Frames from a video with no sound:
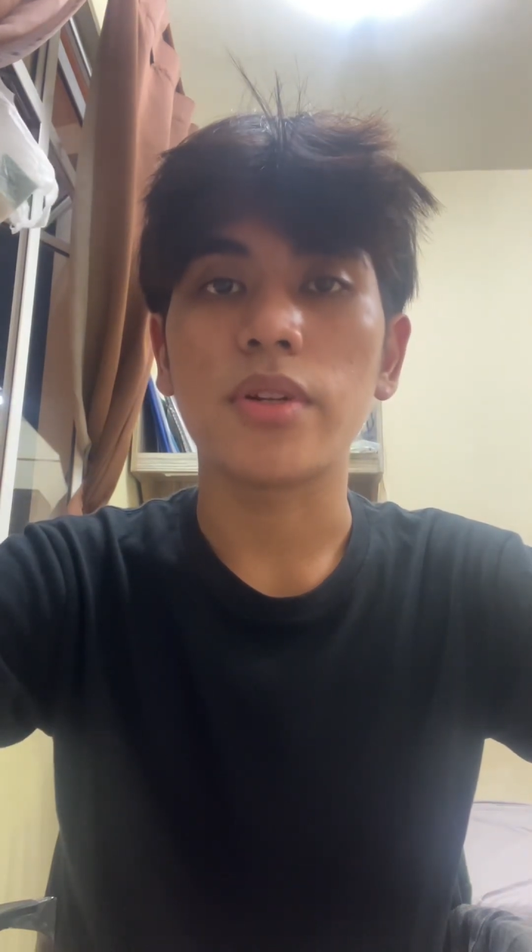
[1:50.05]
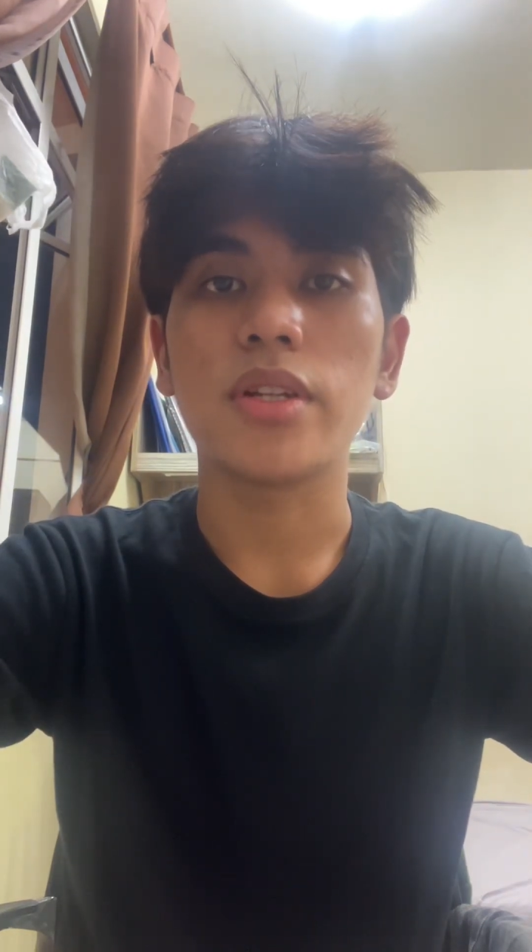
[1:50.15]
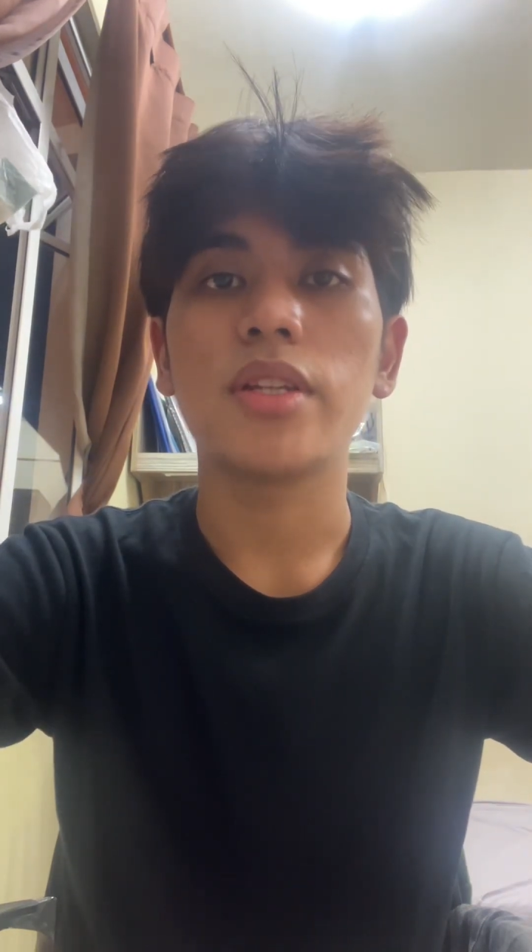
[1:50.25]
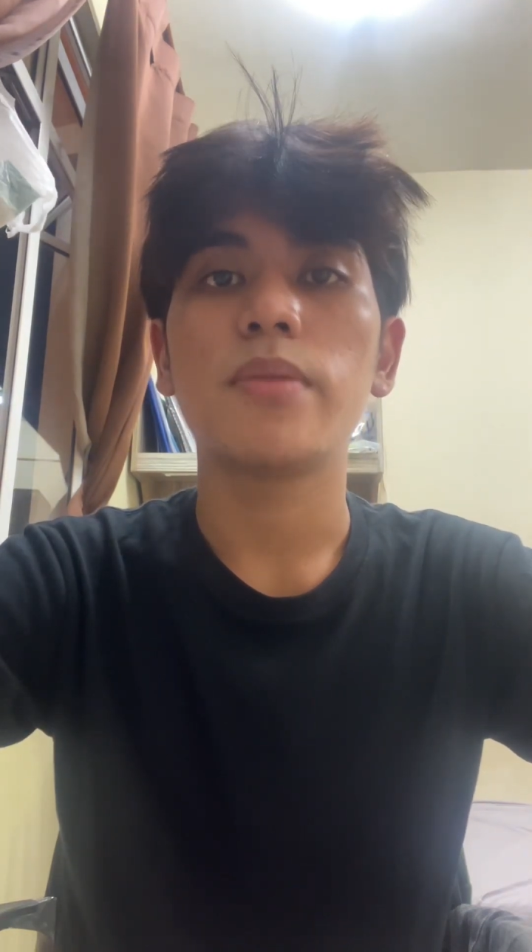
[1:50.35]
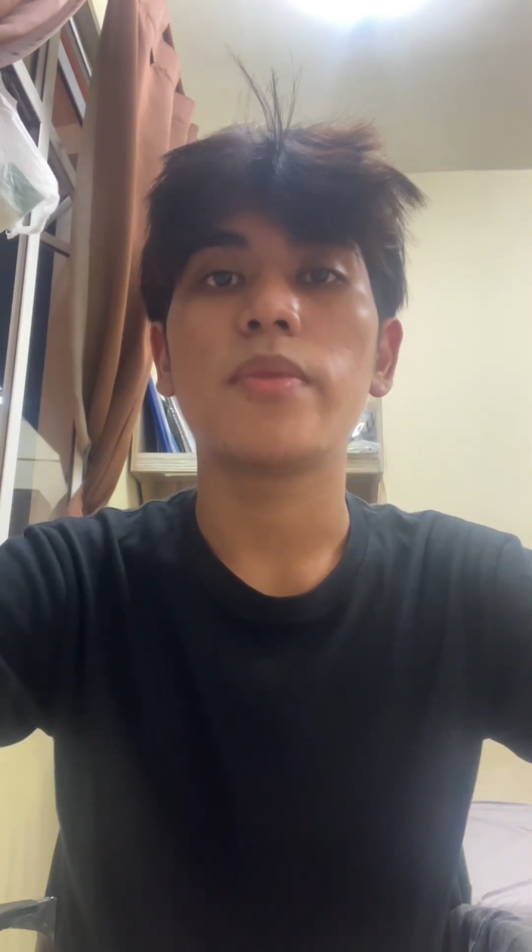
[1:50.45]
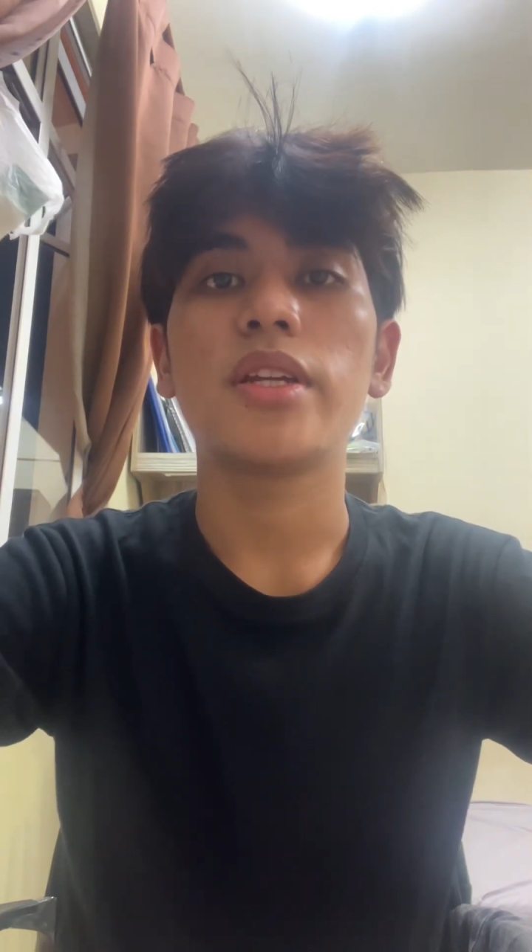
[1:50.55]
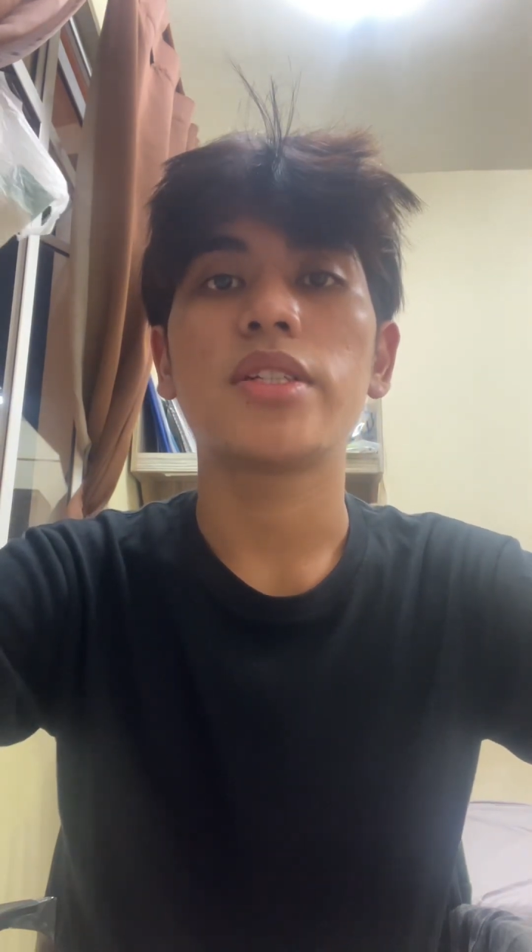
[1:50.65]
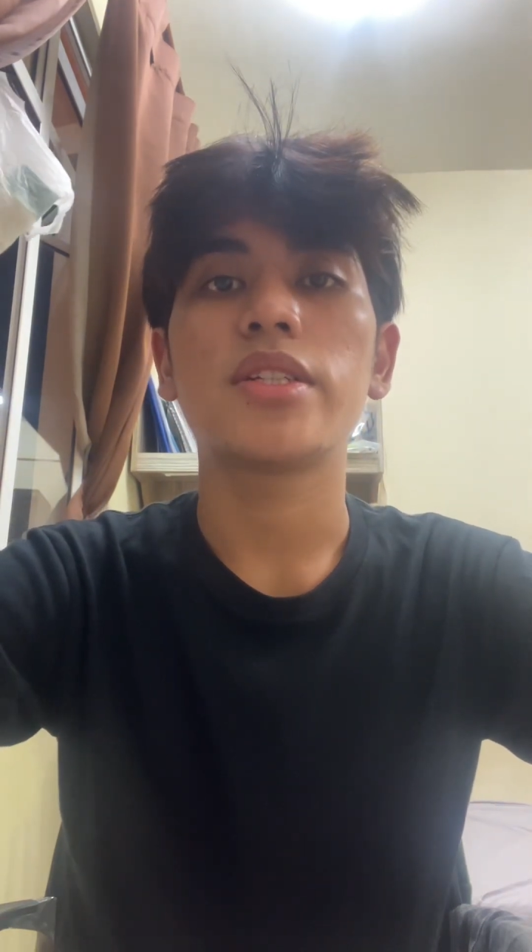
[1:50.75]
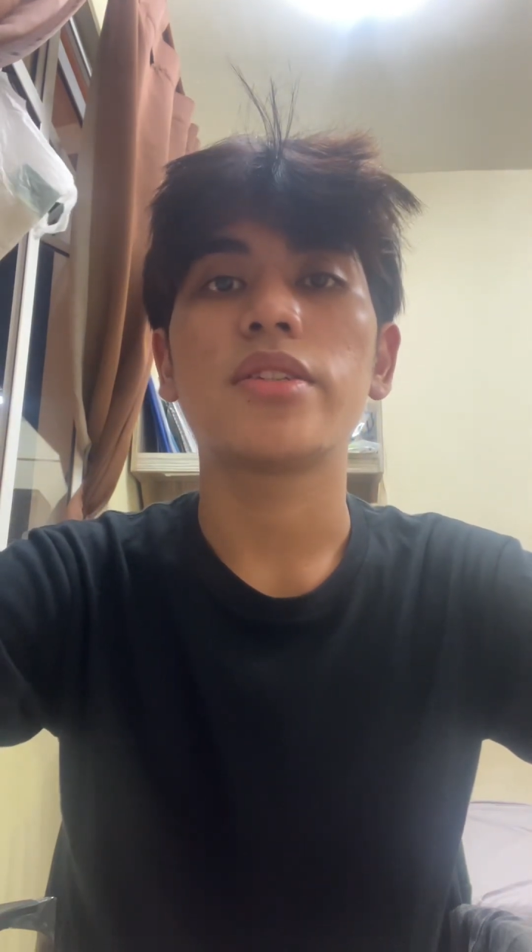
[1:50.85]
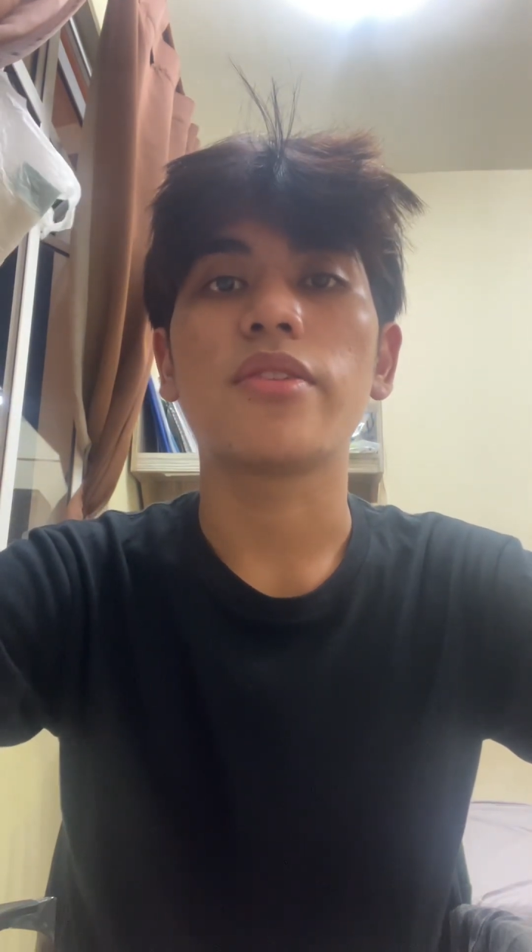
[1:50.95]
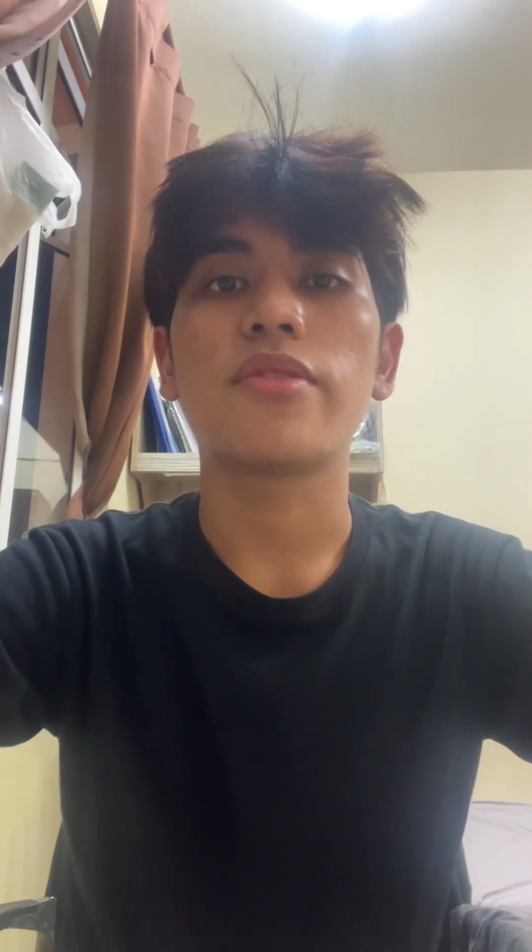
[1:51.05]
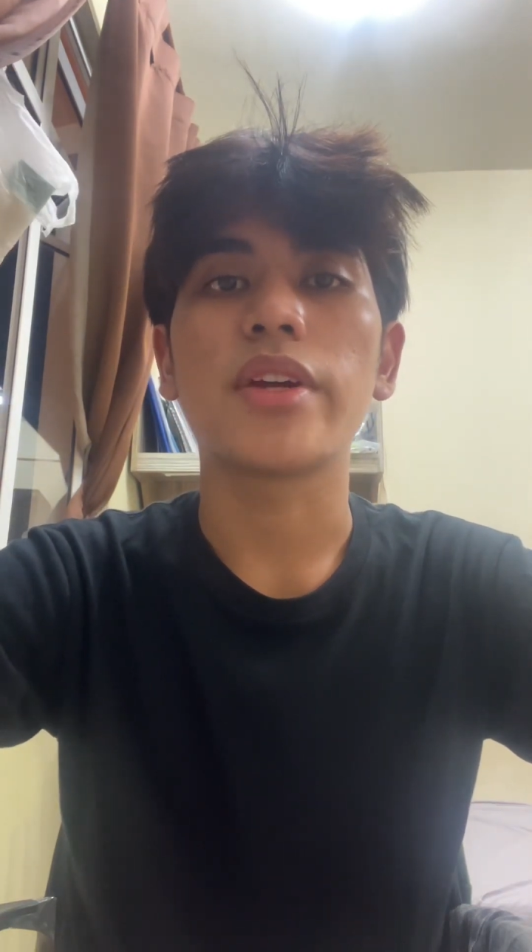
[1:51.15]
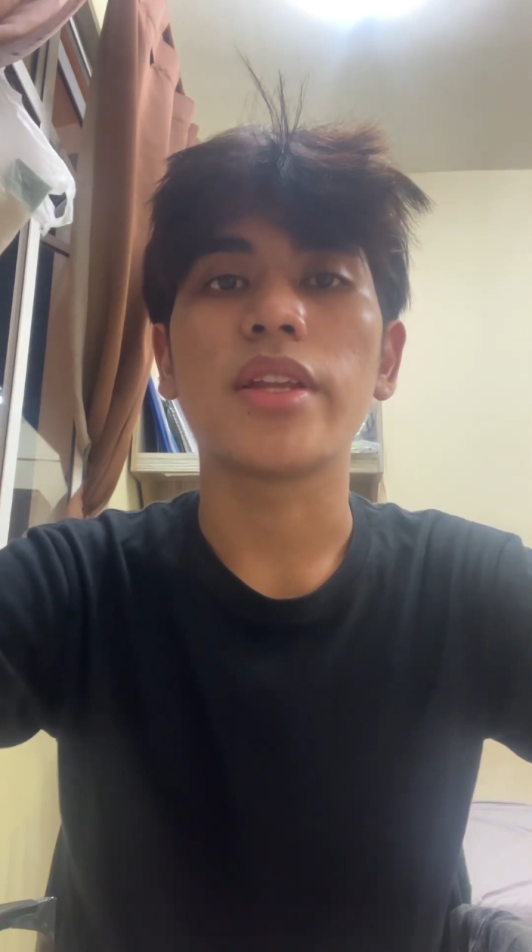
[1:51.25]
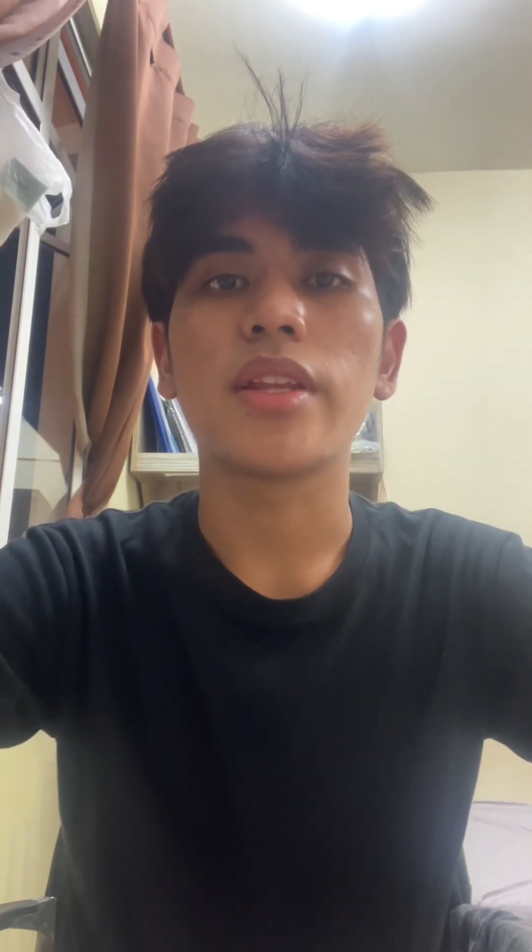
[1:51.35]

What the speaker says: determination of rent.